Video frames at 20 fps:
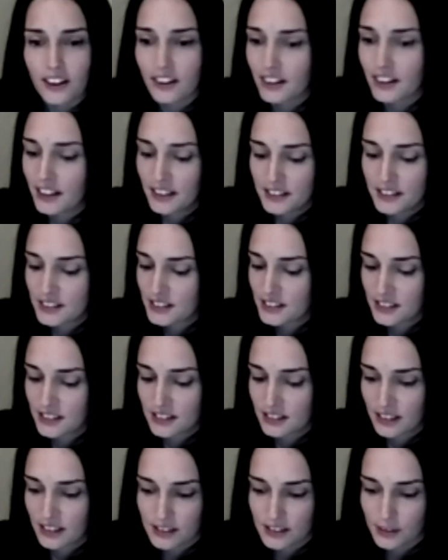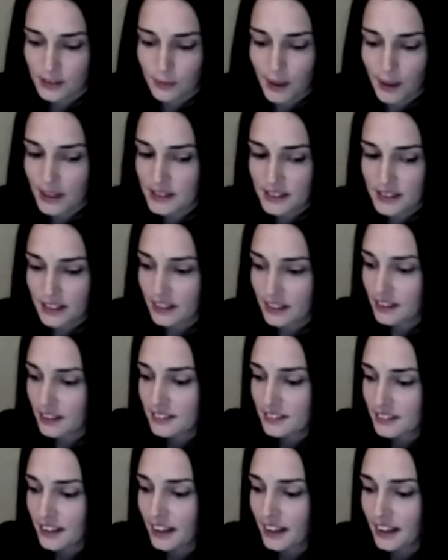he's amazing.
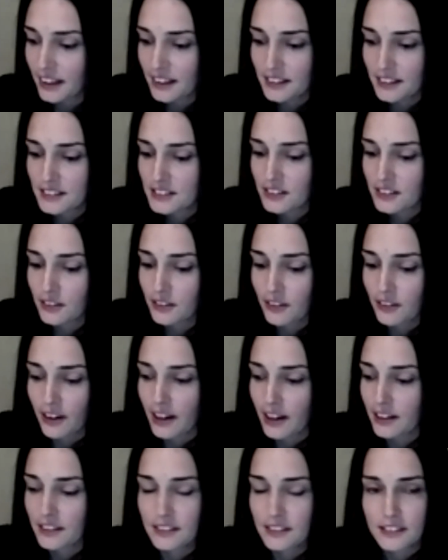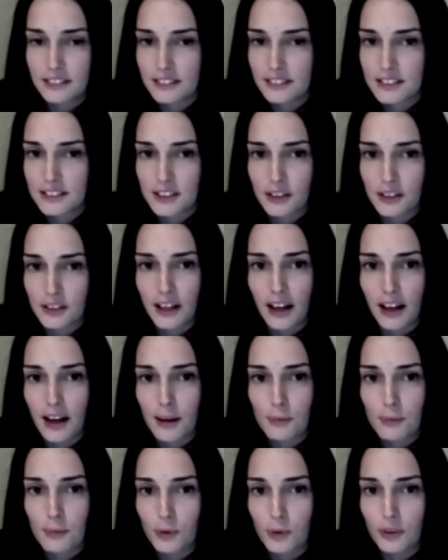Yeah, so great, so calm
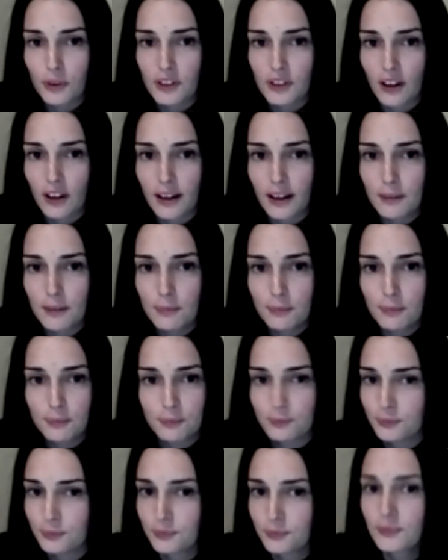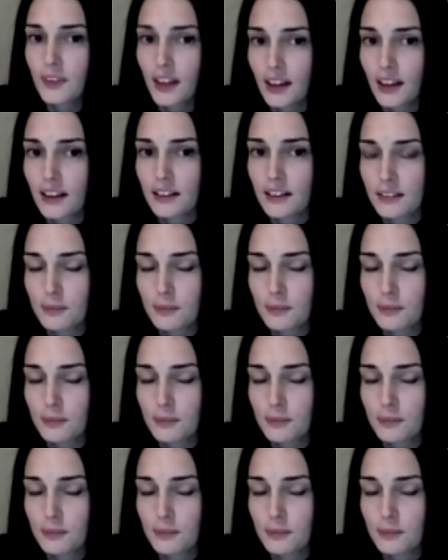all the time. Yeah, but